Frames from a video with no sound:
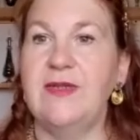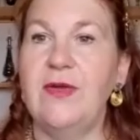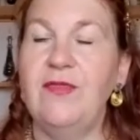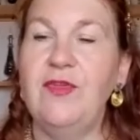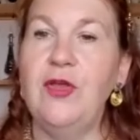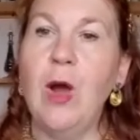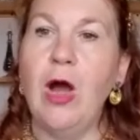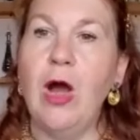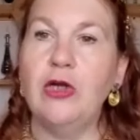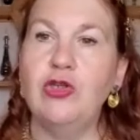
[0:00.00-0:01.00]
So if you
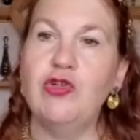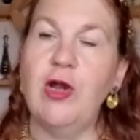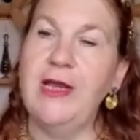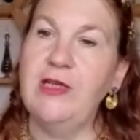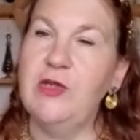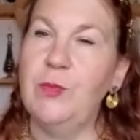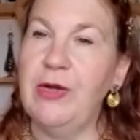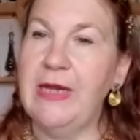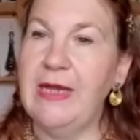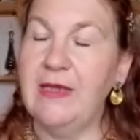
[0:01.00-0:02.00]
are trying to
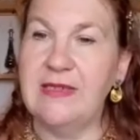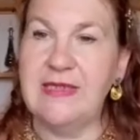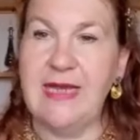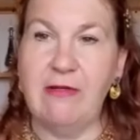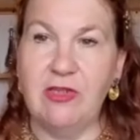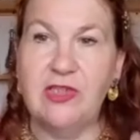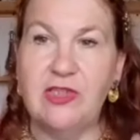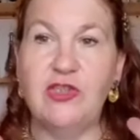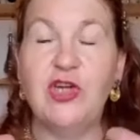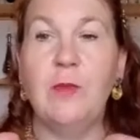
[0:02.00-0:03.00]
bring in the sacred
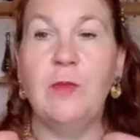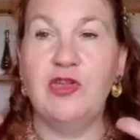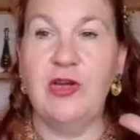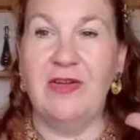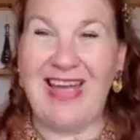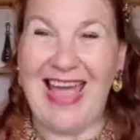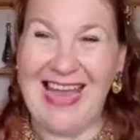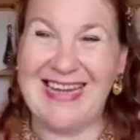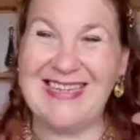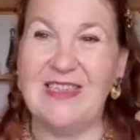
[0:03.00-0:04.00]
geometry of a
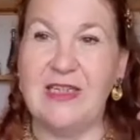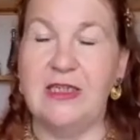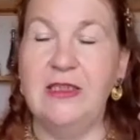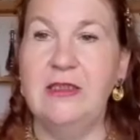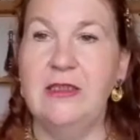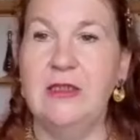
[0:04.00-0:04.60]
hexagon,